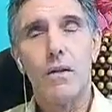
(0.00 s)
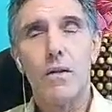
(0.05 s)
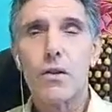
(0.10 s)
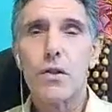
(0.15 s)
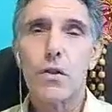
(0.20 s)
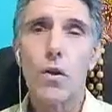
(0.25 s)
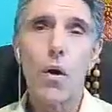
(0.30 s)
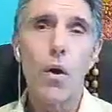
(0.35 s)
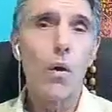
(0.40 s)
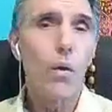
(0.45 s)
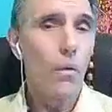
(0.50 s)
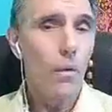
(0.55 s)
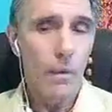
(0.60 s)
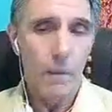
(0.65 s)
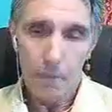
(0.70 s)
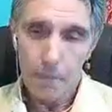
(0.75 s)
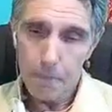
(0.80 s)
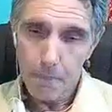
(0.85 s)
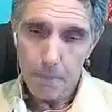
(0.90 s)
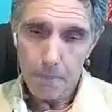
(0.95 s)
So
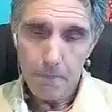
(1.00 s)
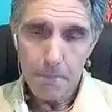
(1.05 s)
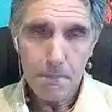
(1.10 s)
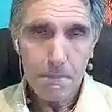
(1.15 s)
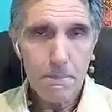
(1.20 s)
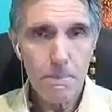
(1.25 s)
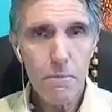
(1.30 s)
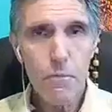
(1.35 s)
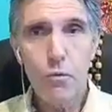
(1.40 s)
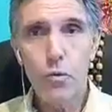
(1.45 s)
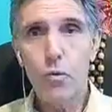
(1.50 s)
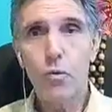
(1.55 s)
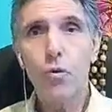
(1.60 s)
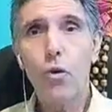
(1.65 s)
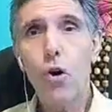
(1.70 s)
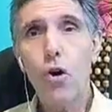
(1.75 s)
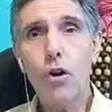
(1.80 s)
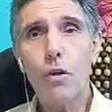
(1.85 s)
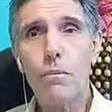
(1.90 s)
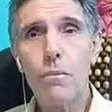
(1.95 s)
do
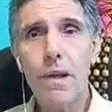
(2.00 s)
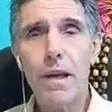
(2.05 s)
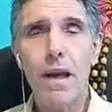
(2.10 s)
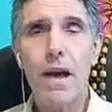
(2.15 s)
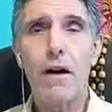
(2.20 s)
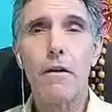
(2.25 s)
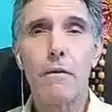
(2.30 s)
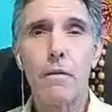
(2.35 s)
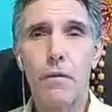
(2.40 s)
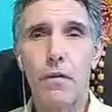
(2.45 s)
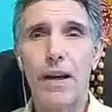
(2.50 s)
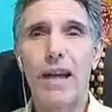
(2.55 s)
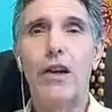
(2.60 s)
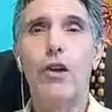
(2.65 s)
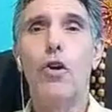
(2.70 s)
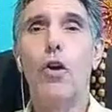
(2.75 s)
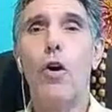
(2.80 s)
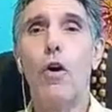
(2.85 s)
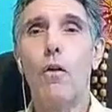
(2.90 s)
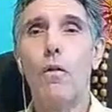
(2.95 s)
not be
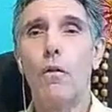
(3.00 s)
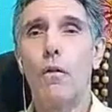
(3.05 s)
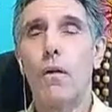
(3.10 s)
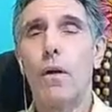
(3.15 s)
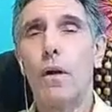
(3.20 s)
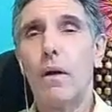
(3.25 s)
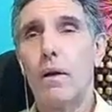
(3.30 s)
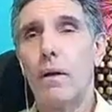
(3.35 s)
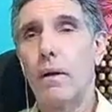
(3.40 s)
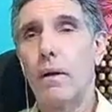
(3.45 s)
afraid of